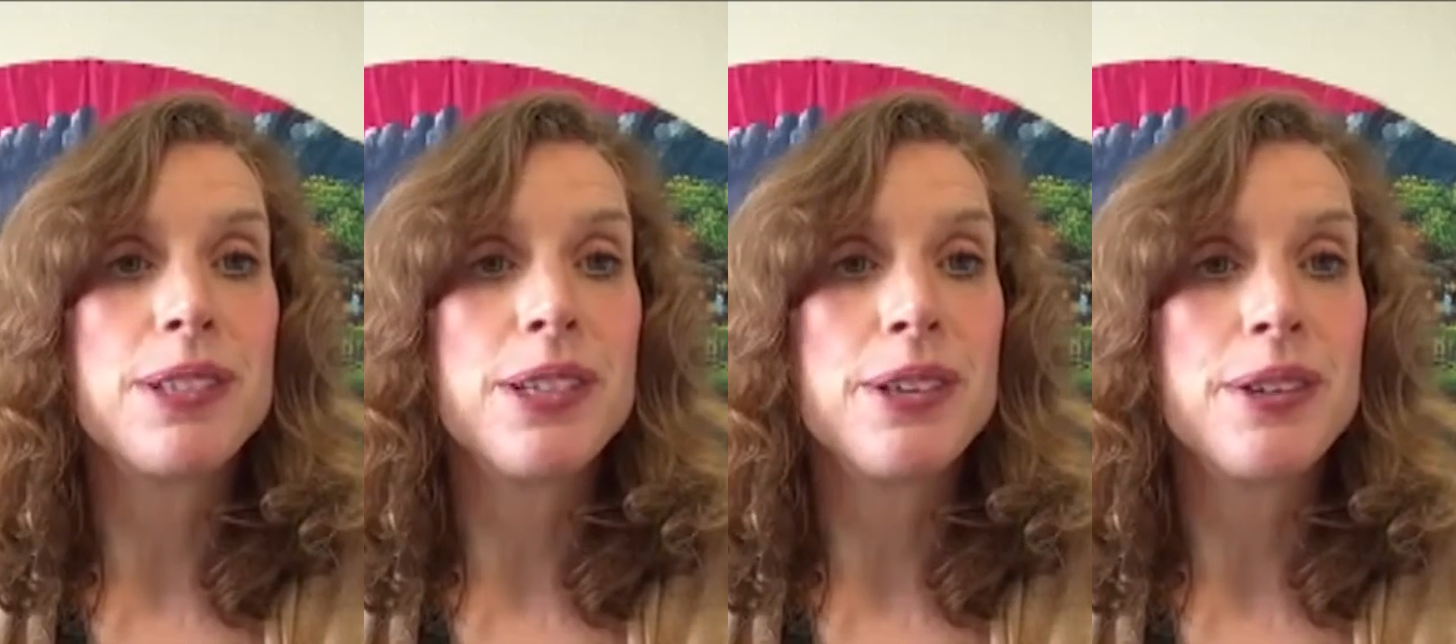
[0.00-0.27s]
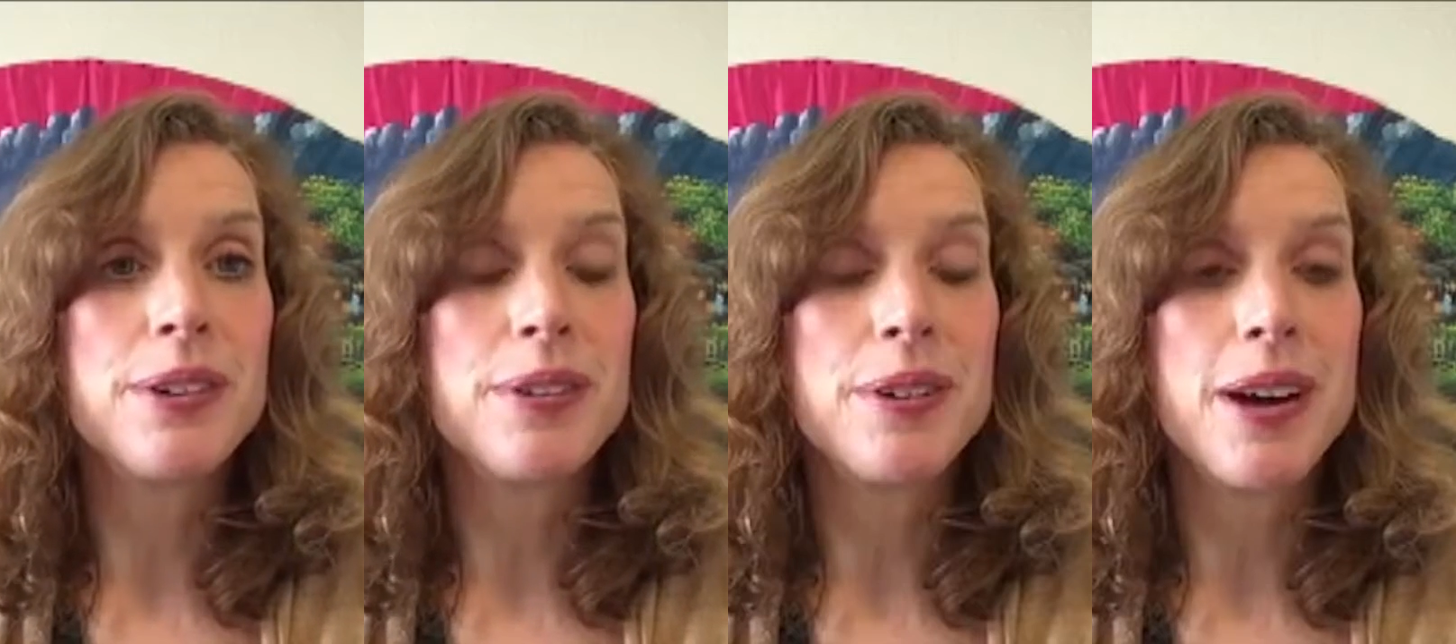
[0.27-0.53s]

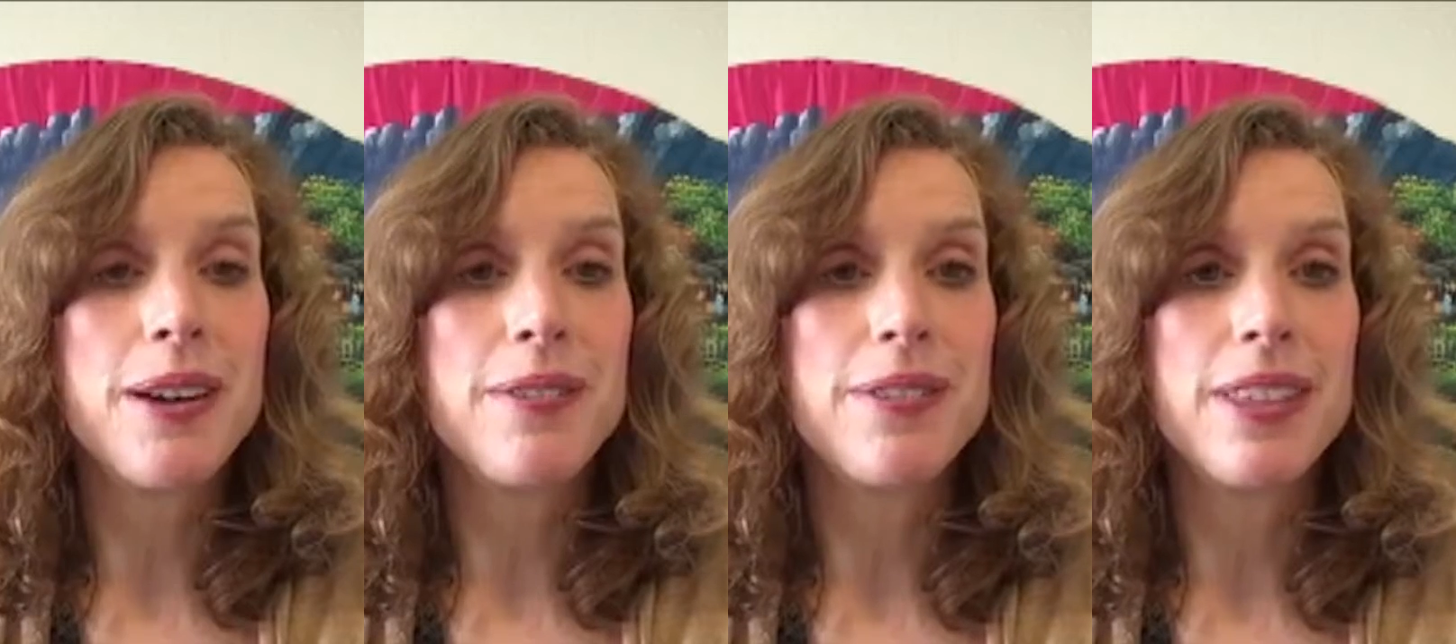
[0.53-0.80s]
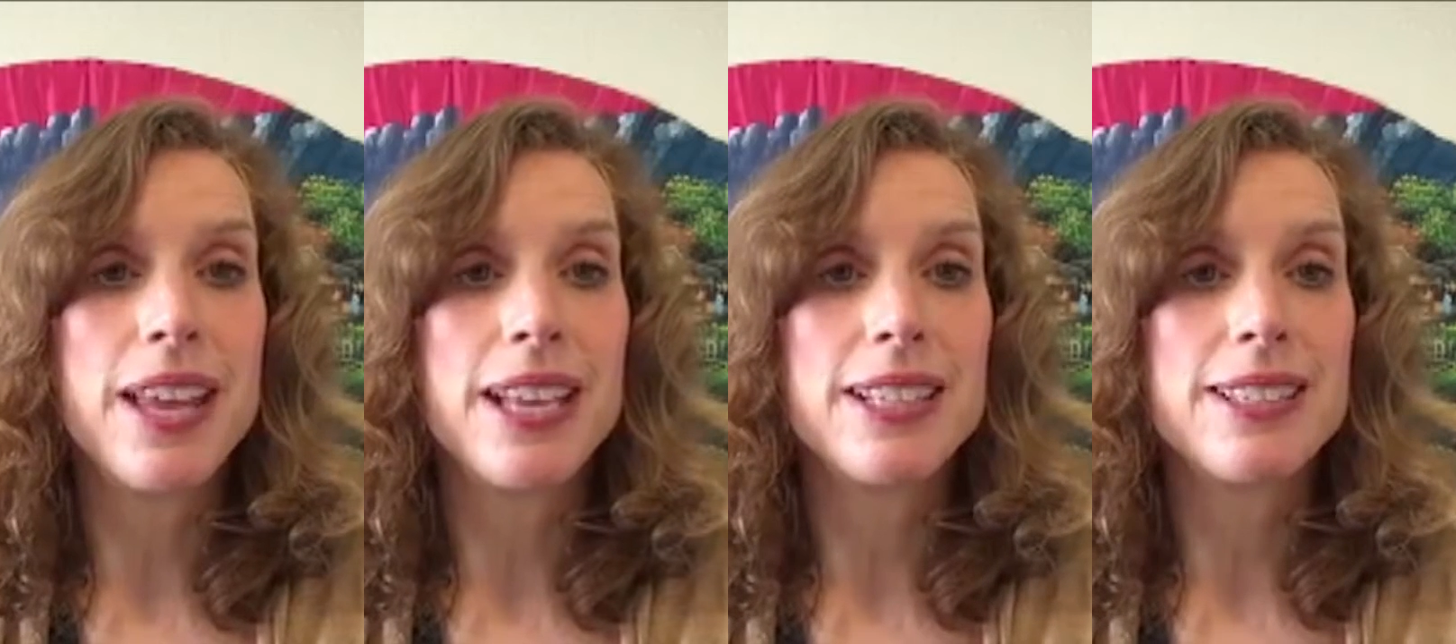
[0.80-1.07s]
2 of
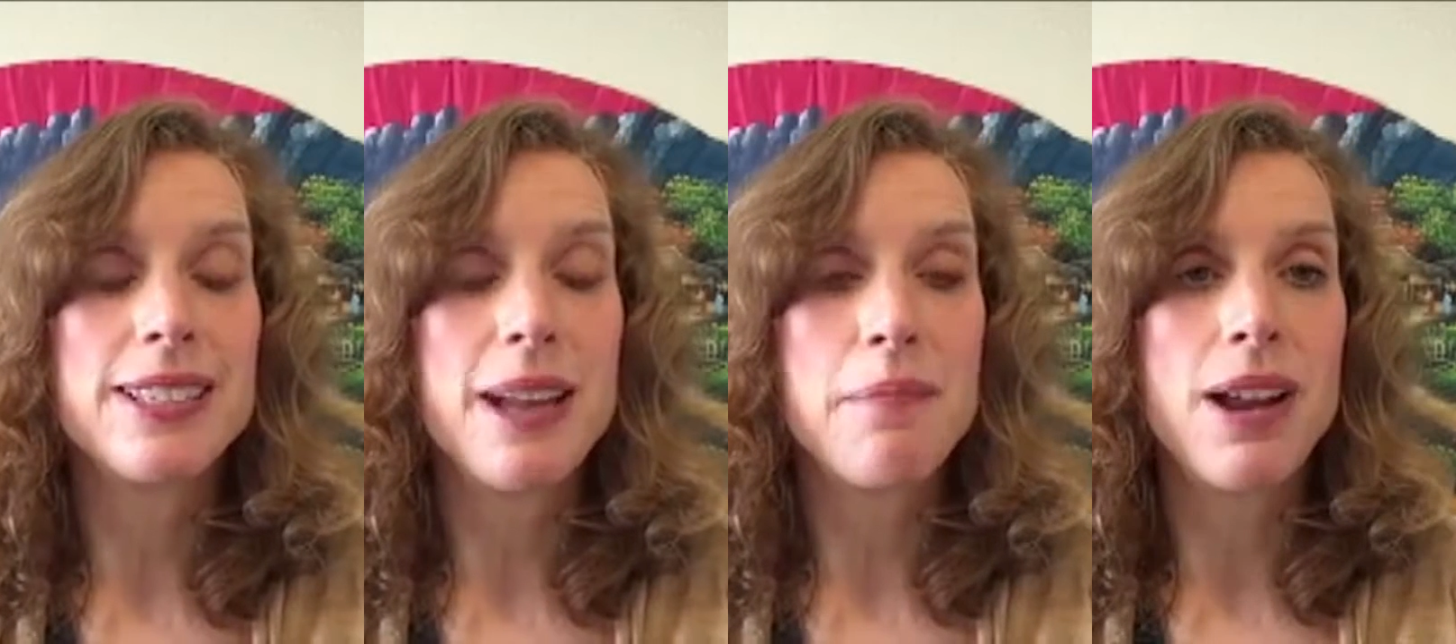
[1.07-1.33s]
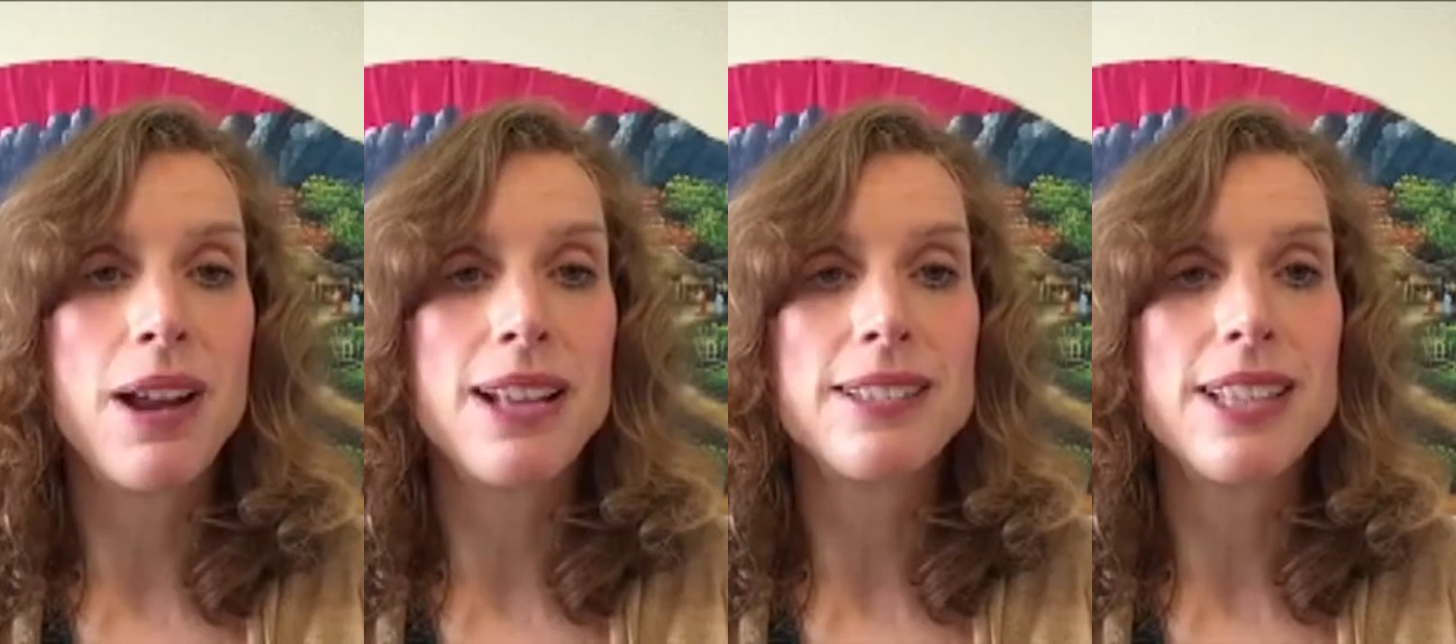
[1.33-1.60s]
the
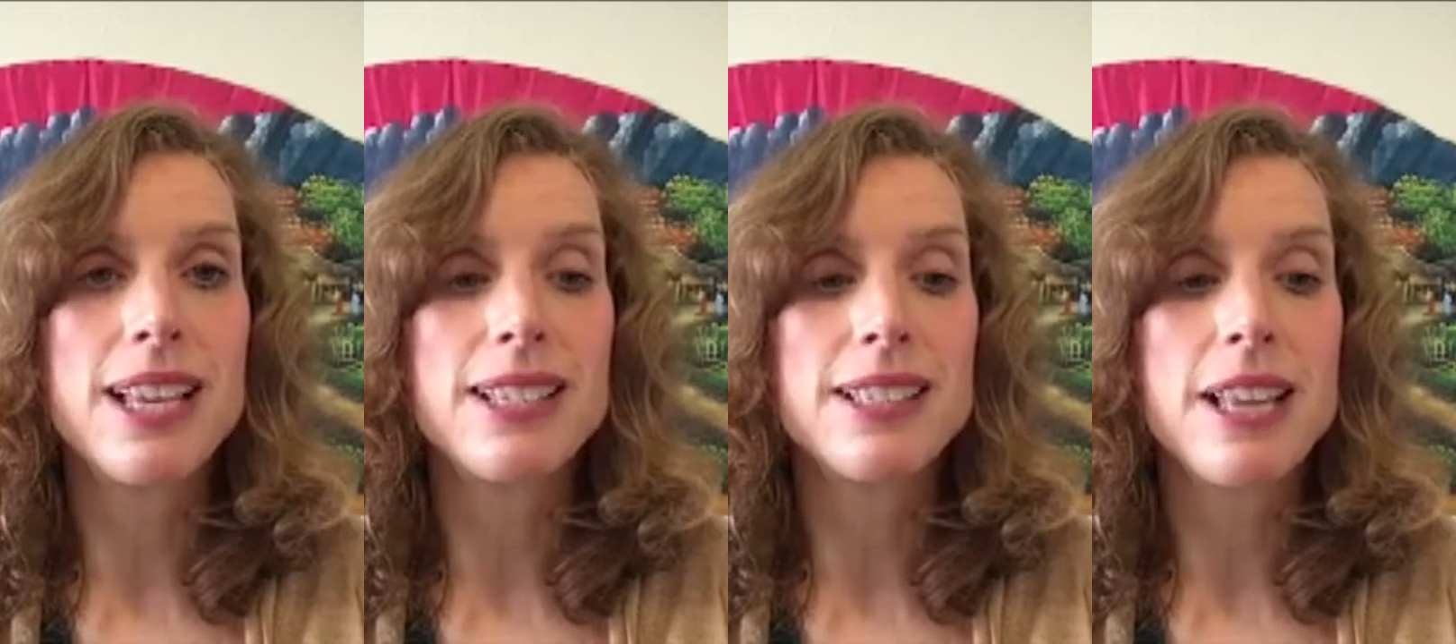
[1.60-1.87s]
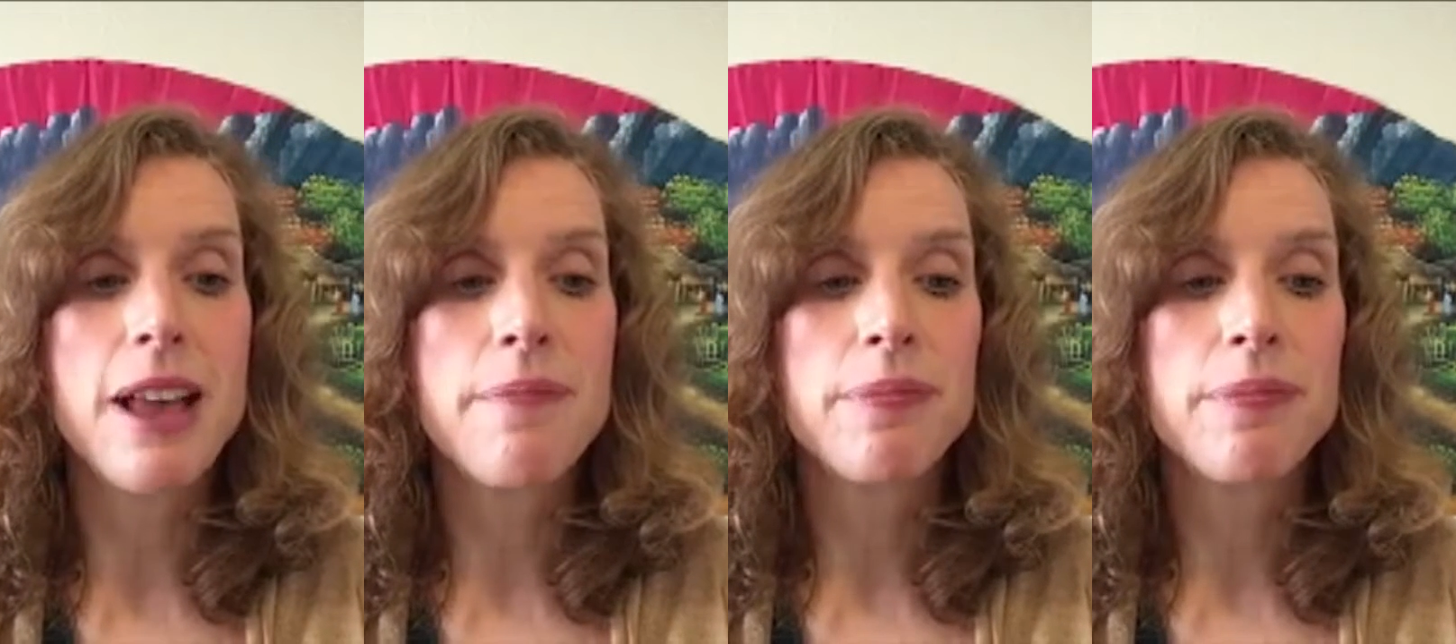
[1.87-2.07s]
8-step process.